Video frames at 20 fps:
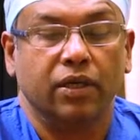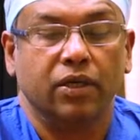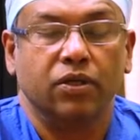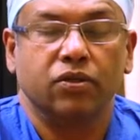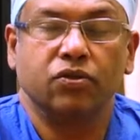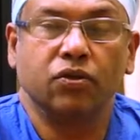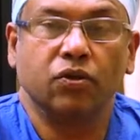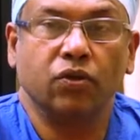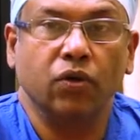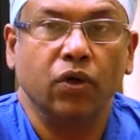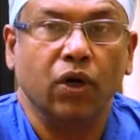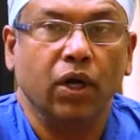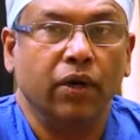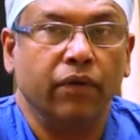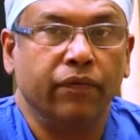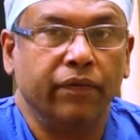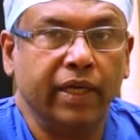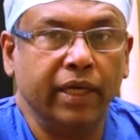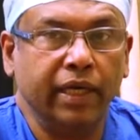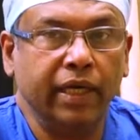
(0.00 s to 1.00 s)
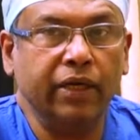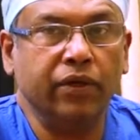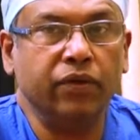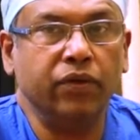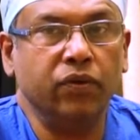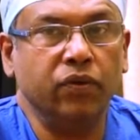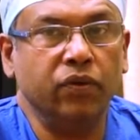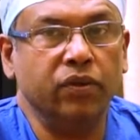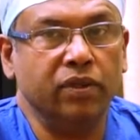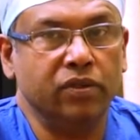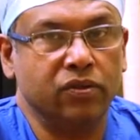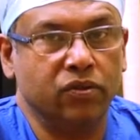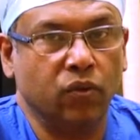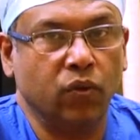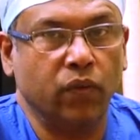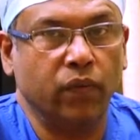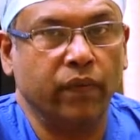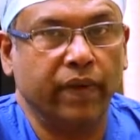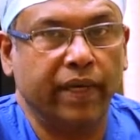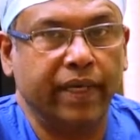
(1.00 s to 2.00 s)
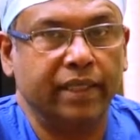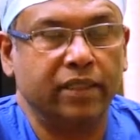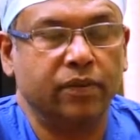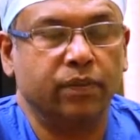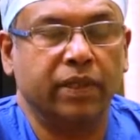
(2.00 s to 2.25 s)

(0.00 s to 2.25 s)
So we need to know the zone wise,